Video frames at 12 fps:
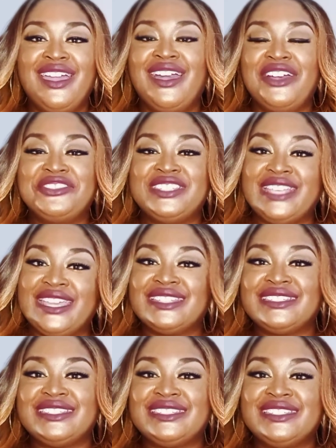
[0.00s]
of
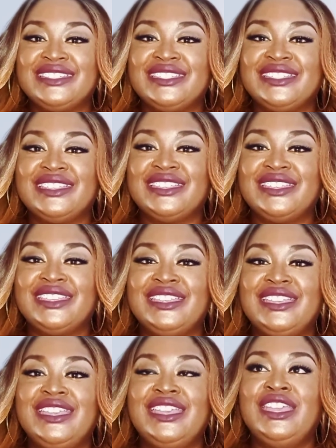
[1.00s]
sex,
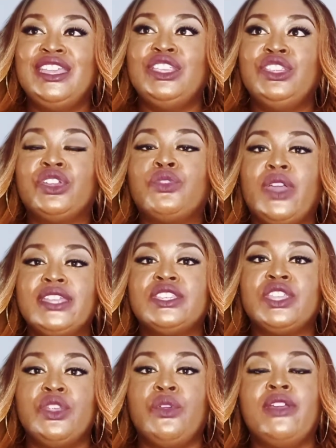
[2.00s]
you're going
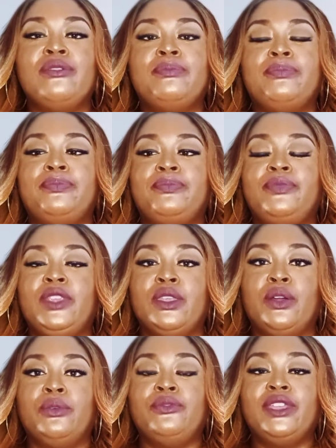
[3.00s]
to know it, you
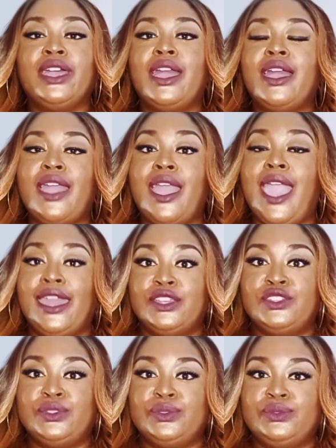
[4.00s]
know, via
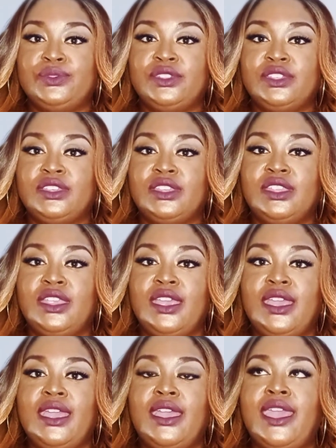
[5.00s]
attitude.
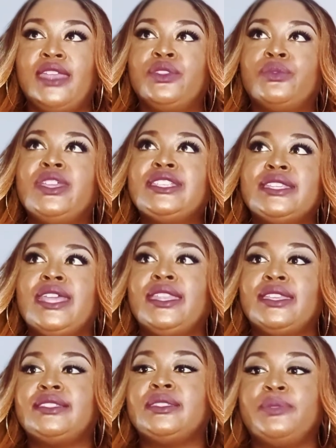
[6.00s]
And the reason
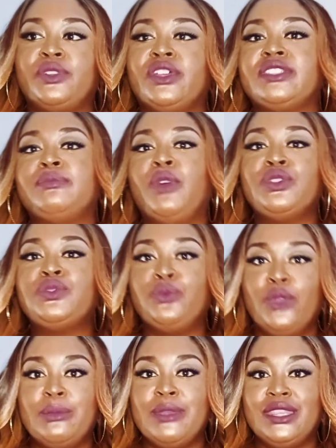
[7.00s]
that is because most
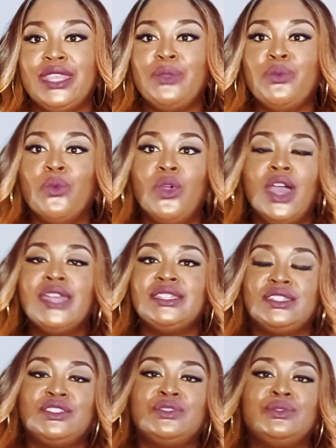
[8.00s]
women, they
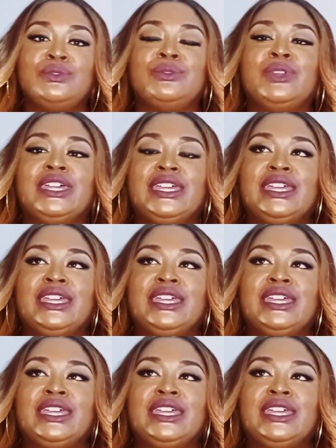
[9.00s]
want you